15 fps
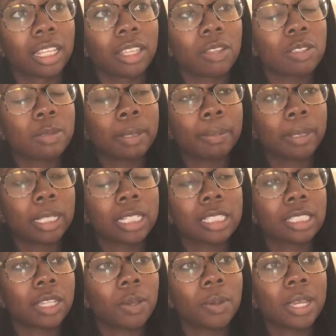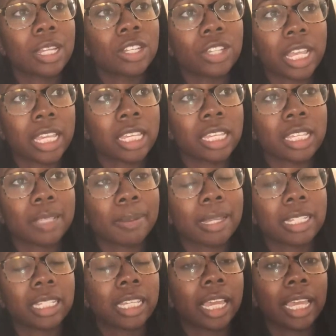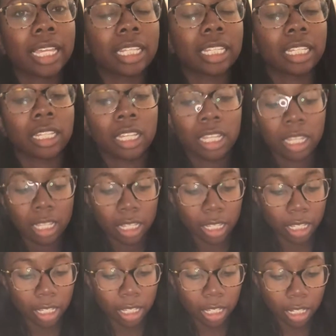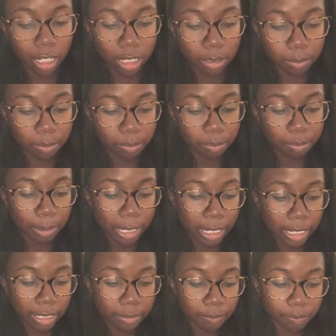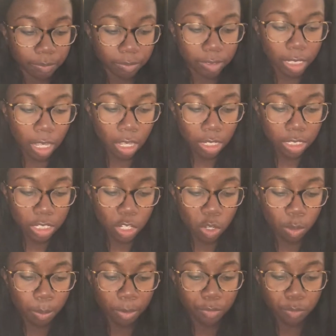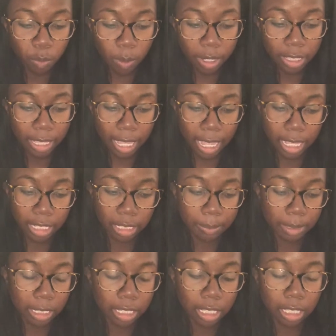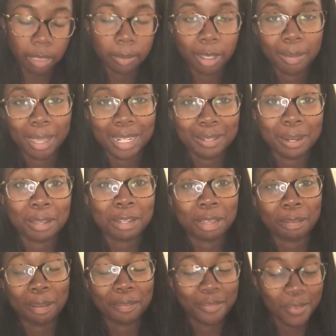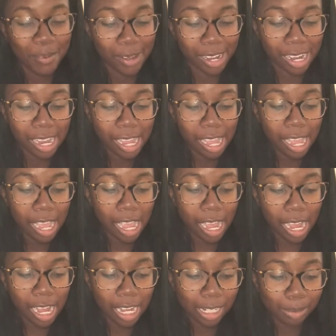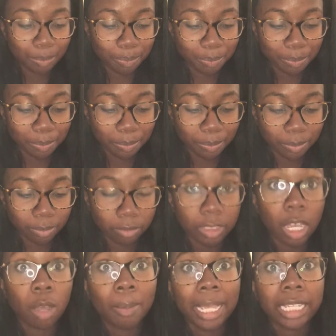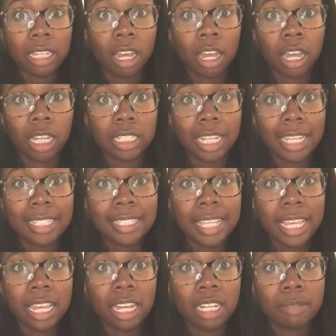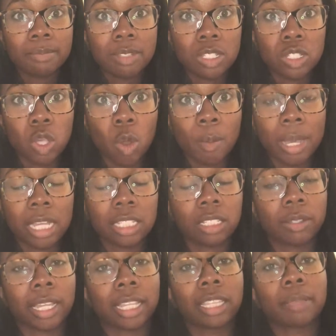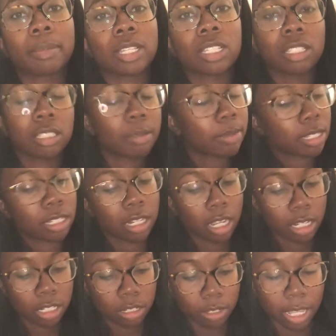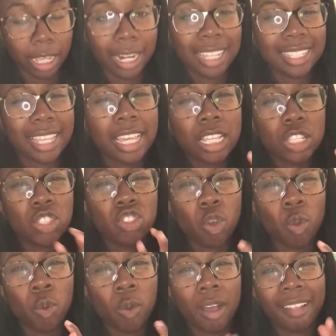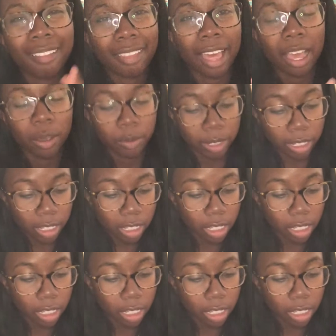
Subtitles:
those people look so shaky, especially Haley. But also before that, let me go back to what I was talking about before. Oh my gosh, I say so much. Okay, let me not do that. And I say it so loud.